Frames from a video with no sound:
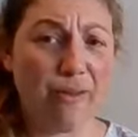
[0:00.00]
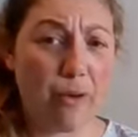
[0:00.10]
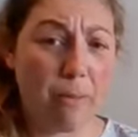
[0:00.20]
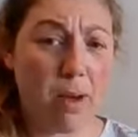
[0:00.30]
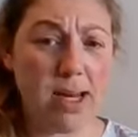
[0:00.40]

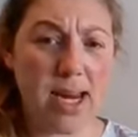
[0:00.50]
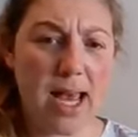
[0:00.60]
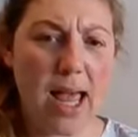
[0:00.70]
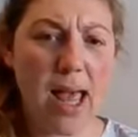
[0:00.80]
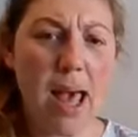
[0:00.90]
from
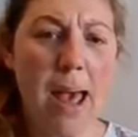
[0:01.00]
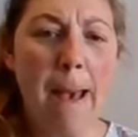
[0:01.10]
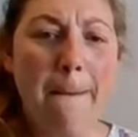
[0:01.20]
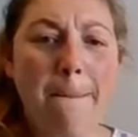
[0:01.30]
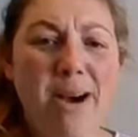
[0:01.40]
Monday.
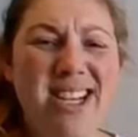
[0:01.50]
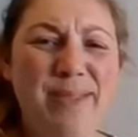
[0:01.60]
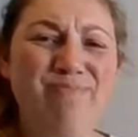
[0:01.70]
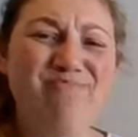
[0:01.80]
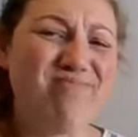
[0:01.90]

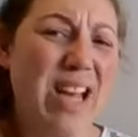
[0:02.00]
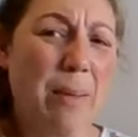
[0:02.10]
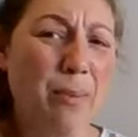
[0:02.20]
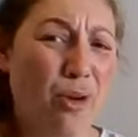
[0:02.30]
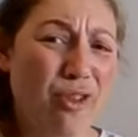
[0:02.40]
I'm
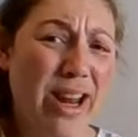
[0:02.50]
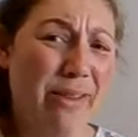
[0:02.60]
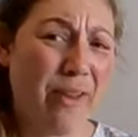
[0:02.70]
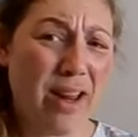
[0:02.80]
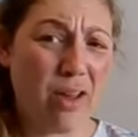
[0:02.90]
not really
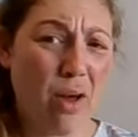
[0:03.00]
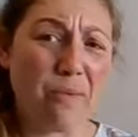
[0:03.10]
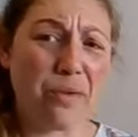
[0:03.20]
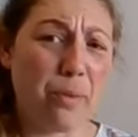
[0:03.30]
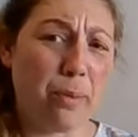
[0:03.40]
feeling
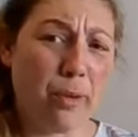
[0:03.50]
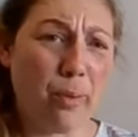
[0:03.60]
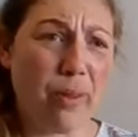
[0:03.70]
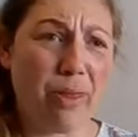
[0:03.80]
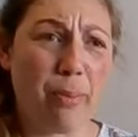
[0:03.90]
comfortable
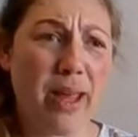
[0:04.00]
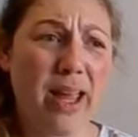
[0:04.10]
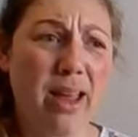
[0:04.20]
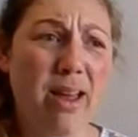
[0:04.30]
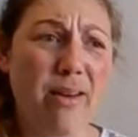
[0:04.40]
with
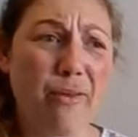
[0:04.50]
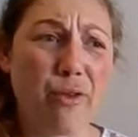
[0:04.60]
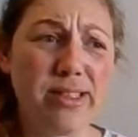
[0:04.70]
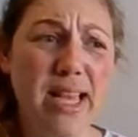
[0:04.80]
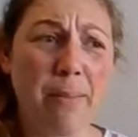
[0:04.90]
being
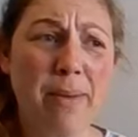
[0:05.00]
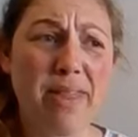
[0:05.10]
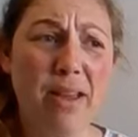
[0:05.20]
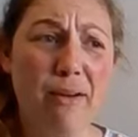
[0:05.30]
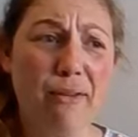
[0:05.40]
full time at
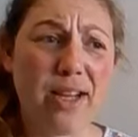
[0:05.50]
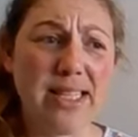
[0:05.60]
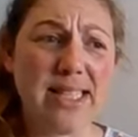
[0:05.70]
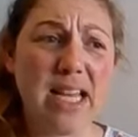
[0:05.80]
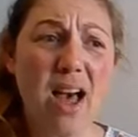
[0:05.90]
the office.